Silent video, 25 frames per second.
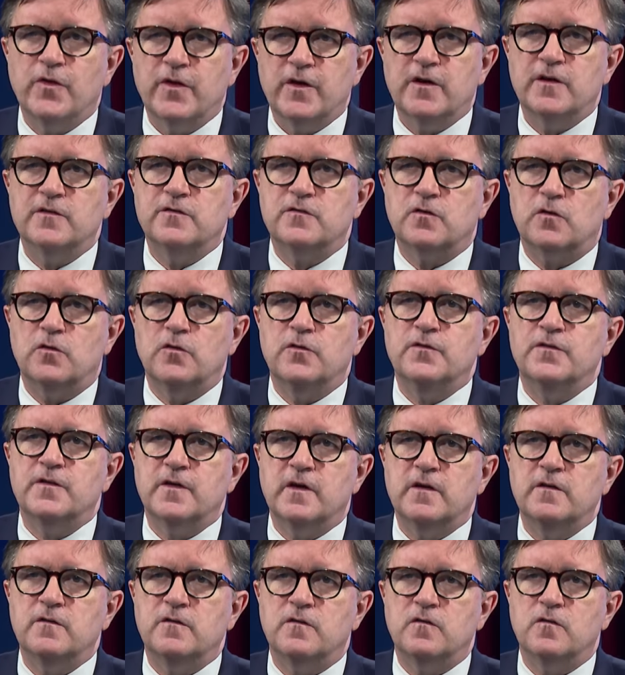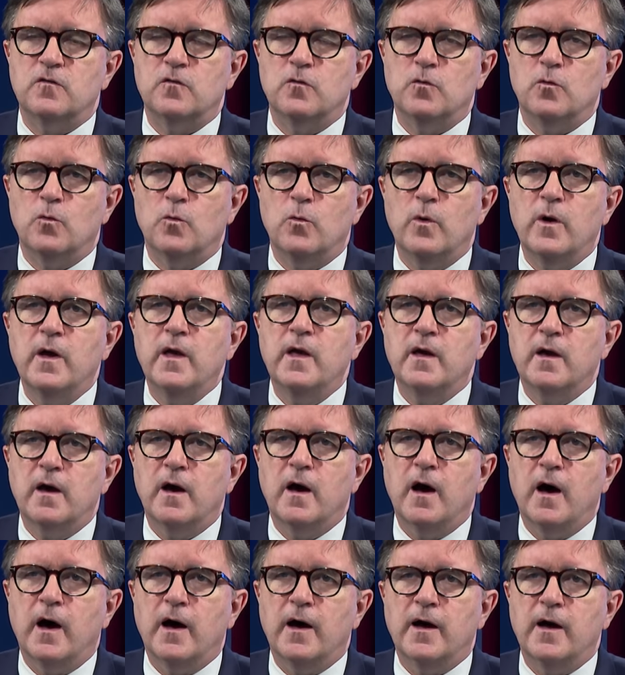that it turns into
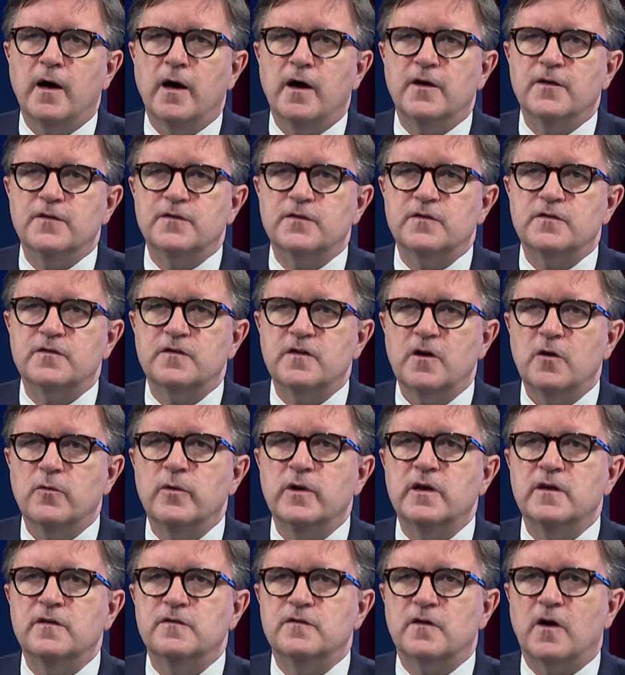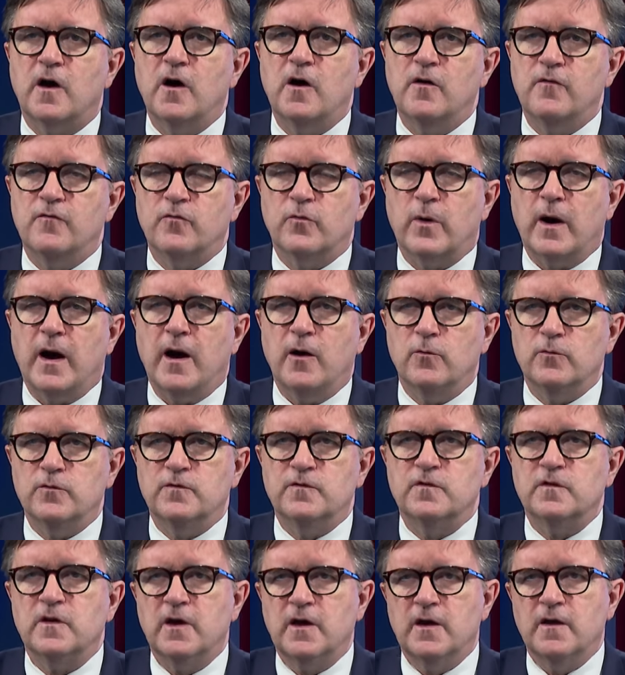a series of
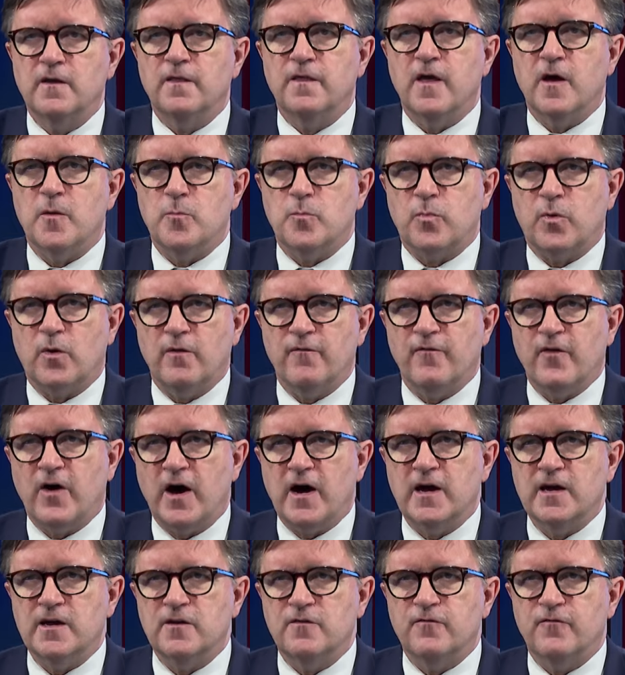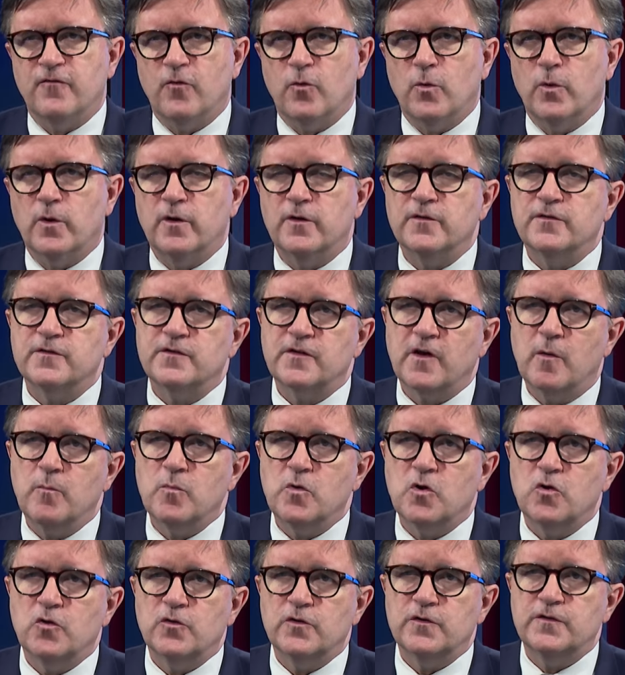routes that provide for some
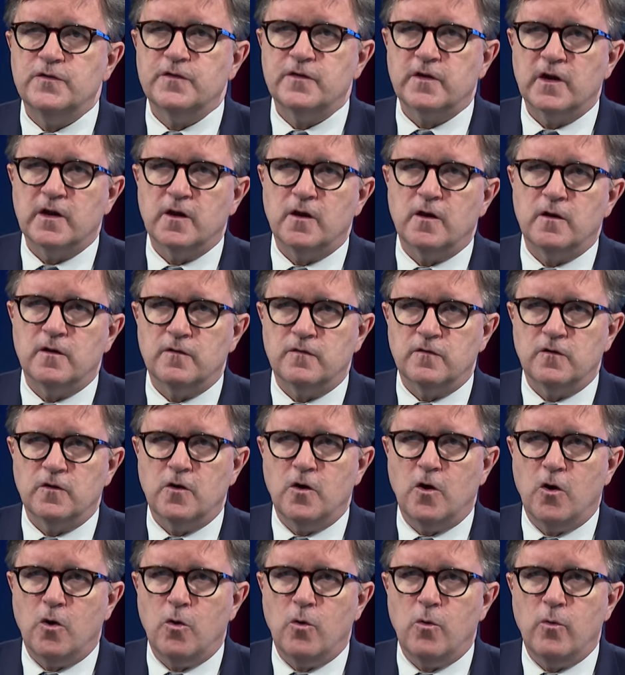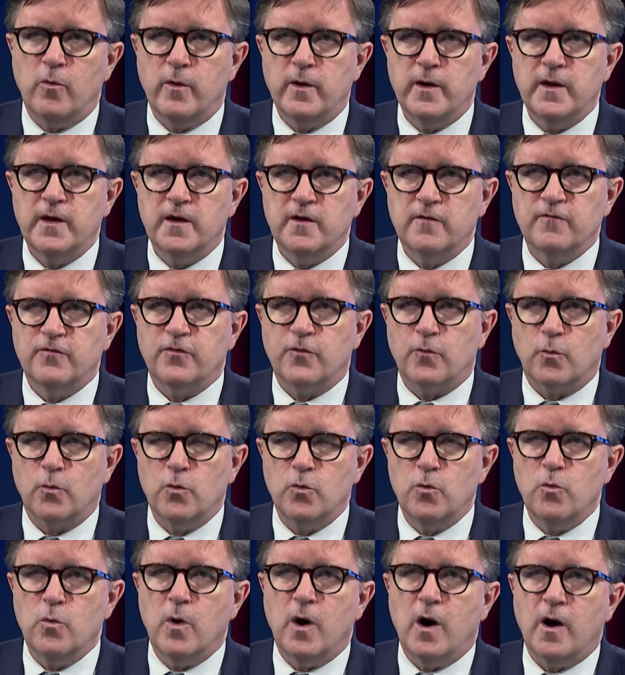goods to go
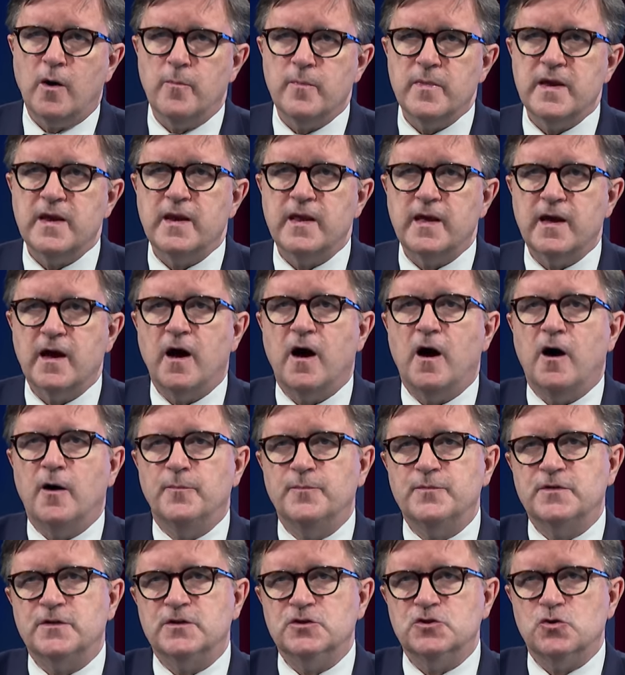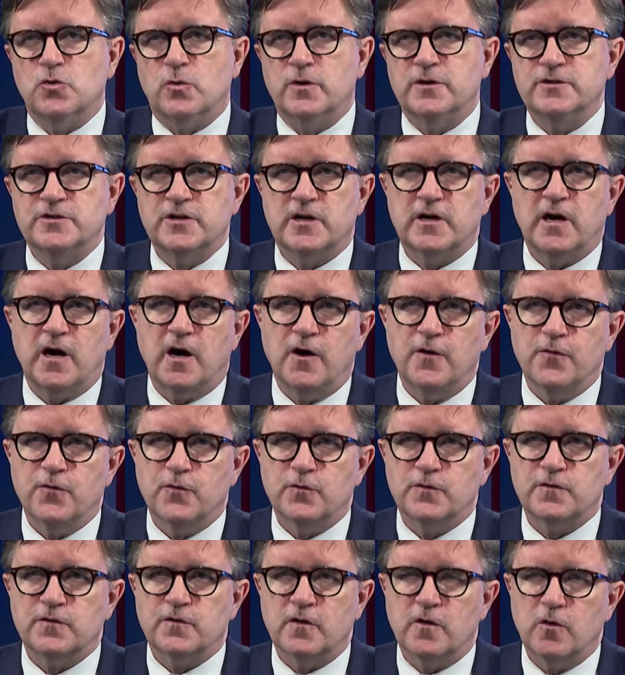through Armenia up to Georgia,
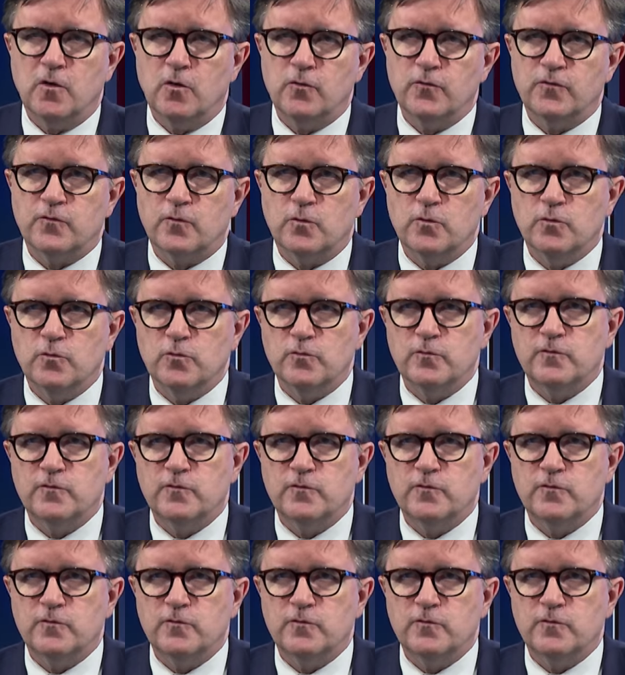others to go through